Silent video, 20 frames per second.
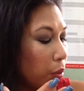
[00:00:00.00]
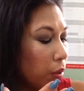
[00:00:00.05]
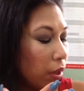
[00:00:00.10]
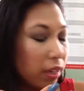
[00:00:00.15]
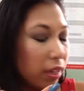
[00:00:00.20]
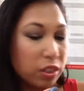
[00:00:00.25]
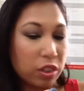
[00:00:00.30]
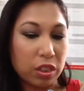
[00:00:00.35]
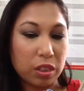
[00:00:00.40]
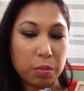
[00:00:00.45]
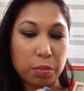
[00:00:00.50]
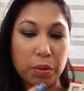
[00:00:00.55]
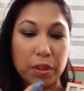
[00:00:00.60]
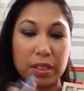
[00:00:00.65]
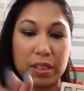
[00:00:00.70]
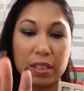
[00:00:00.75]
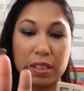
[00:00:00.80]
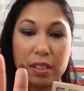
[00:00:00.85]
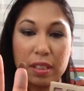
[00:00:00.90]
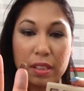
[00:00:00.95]
I just
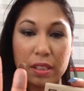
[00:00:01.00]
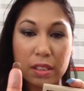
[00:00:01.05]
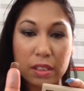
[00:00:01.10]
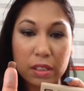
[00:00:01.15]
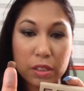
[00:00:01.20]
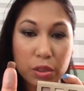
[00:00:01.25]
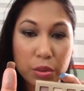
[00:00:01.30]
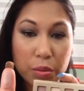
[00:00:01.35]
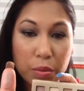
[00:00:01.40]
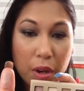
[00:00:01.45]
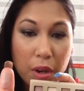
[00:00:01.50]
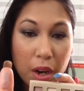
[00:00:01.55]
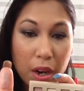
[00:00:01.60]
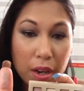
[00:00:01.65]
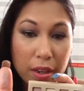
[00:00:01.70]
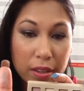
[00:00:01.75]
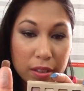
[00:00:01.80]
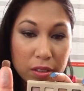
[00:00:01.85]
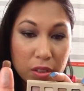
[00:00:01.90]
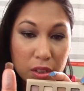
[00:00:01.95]
pressed it a little too
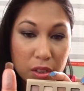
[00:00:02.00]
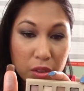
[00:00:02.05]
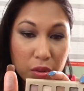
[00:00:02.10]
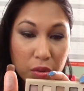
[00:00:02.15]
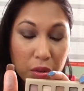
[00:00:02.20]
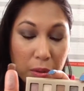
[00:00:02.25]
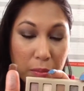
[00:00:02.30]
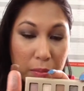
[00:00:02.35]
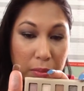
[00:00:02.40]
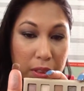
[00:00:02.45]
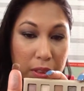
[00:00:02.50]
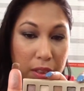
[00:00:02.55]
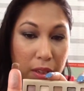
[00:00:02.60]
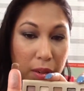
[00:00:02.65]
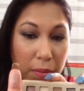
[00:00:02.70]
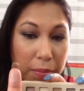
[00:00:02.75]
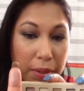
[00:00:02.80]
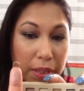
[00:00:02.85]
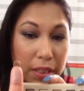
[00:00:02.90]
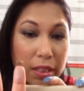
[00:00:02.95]
hard, so it crumbled a
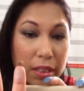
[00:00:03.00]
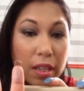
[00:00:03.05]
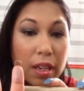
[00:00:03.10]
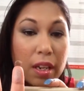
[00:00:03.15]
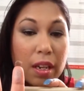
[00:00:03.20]
bit.